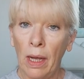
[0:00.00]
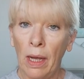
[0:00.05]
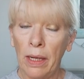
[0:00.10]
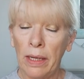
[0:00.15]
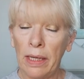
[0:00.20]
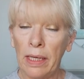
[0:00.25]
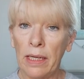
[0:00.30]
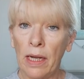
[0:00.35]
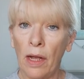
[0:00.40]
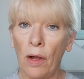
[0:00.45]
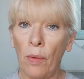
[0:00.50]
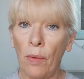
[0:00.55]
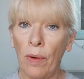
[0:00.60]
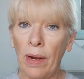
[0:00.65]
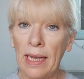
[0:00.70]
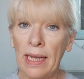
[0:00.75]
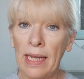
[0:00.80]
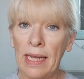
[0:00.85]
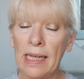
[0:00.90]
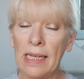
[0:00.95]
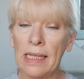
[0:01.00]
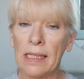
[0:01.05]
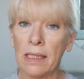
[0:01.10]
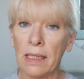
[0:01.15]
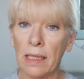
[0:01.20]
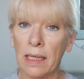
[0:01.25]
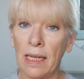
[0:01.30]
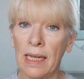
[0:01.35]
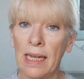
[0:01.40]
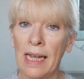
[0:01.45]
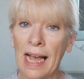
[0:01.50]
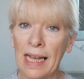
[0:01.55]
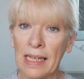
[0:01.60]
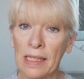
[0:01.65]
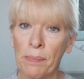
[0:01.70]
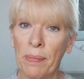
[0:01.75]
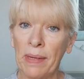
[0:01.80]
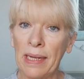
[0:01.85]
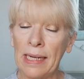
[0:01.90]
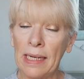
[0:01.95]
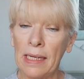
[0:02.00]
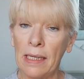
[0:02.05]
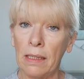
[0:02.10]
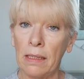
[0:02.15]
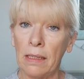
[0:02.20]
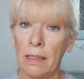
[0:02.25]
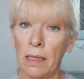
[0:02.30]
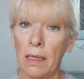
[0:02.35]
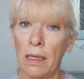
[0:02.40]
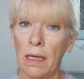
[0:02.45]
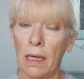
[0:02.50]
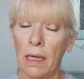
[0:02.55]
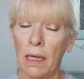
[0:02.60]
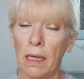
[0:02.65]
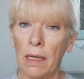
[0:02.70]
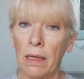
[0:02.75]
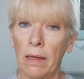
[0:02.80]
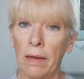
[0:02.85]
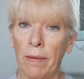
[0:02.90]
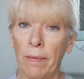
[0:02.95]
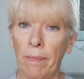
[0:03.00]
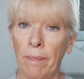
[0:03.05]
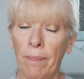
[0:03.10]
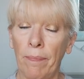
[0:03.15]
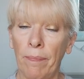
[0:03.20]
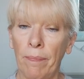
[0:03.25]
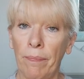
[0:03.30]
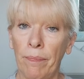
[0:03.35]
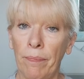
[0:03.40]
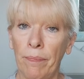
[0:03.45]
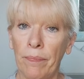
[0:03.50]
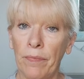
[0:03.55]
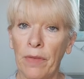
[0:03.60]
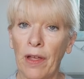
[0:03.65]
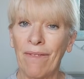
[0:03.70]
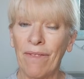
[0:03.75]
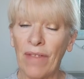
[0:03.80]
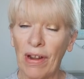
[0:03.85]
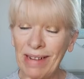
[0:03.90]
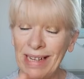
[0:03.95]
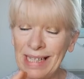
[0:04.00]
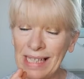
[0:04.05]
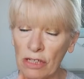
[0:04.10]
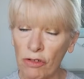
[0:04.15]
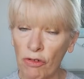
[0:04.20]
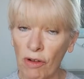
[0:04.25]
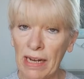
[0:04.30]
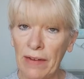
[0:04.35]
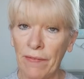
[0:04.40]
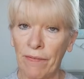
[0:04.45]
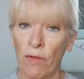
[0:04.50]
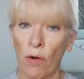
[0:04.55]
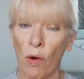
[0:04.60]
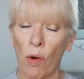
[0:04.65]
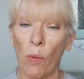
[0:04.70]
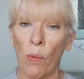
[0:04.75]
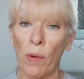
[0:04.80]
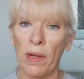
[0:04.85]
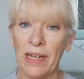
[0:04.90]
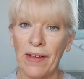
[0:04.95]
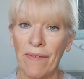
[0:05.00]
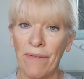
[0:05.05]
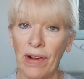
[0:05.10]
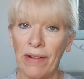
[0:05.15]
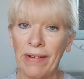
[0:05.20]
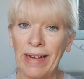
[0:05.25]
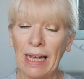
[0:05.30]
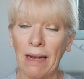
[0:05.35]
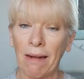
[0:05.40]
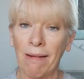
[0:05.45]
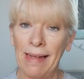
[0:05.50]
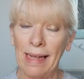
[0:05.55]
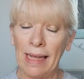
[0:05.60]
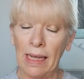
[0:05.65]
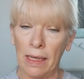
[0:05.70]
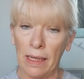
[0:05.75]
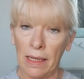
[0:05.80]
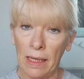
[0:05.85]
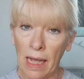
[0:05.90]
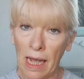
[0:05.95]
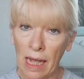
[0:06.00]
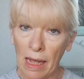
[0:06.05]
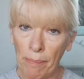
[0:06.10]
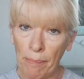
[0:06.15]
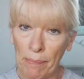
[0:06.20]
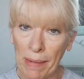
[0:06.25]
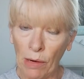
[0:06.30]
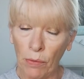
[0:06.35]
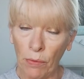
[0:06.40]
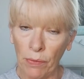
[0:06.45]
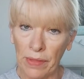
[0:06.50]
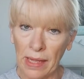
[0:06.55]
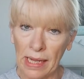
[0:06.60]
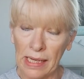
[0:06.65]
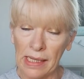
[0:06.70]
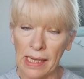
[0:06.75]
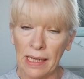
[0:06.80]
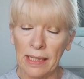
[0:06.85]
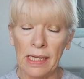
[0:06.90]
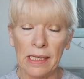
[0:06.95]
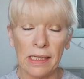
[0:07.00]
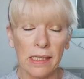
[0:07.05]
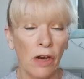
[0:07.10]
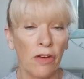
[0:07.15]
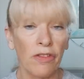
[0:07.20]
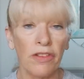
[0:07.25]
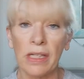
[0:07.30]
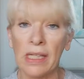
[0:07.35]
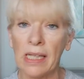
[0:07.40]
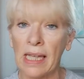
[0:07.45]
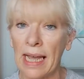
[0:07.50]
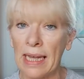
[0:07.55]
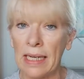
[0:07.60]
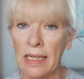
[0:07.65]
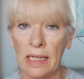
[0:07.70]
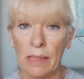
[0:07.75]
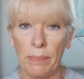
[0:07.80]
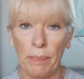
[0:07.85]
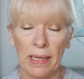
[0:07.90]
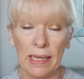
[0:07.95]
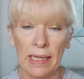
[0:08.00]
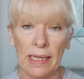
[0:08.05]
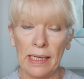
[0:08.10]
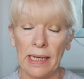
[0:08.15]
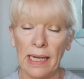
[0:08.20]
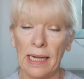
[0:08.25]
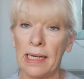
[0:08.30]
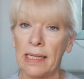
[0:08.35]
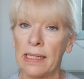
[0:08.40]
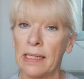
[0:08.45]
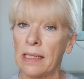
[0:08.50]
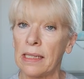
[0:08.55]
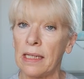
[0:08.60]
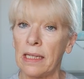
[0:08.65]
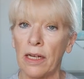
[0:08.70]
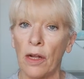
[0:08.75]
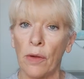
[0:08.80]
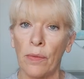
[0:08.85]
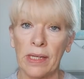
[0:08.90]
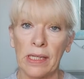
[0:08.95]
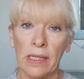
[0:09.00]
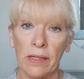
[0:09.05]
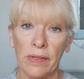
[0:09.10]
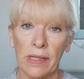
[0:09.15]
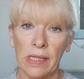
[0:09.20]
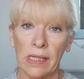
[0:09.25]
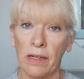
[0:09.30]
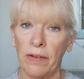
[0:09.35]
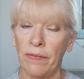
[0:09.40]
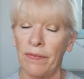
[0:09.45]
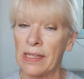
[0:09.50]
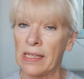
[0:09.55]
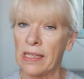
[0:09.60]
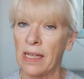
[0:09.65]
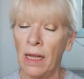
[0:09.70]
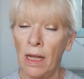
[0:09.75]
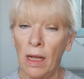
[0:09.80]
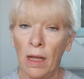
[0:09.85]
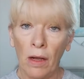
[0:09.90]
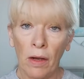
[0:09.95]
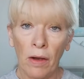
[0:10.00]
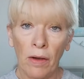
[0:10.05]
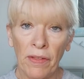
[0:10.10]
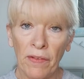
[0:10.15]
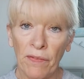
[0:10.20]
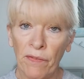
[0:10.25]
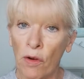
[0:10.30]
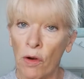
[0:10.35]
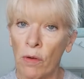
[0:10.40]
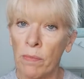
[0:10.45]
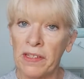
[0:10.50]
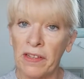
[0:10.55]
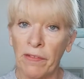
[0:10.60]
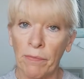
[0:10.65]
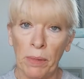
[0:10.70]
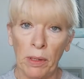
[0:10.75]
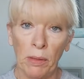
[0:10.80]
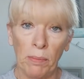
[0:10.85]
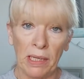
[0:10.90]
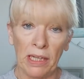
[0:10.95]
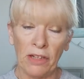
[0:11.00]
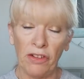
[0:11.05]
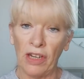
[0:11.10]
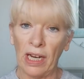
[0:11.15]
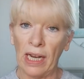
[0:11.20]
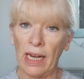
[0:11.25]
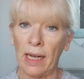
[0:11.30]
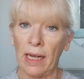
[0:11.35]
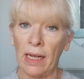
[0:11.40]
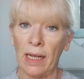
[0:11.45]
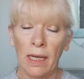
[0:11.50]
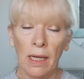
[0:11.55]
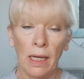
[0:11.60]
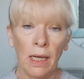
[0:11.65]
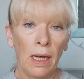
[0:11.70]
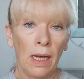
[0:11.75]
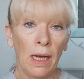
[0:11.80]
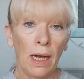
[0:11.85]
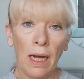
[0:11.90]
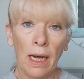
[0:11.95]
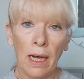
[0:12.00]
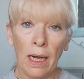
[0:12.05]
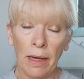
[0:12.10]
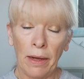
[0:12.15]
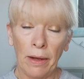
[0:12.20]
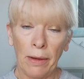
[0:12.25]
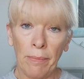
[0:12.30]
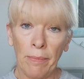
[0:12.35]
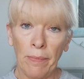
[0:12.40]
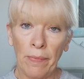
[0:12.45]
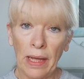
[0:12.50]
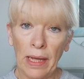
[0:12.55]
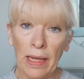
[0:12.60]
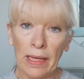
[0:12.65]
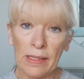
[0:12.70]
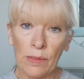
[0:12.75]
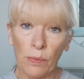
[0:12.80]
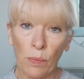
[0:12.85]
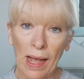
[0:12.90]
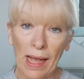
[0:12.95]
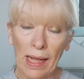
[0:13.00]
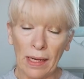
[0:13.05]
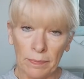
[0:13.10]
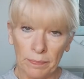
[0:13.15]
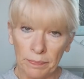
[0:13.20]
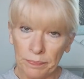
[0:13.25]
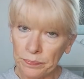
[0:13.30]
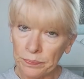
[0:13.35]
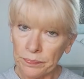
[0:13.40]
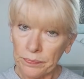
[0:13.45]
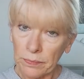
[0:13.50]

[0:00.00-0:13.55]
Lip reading: you know, he has been very straightforward and very clear about this. And it's not just KDP, it's, you know, it's other stuff, it's other forms of publishing as well,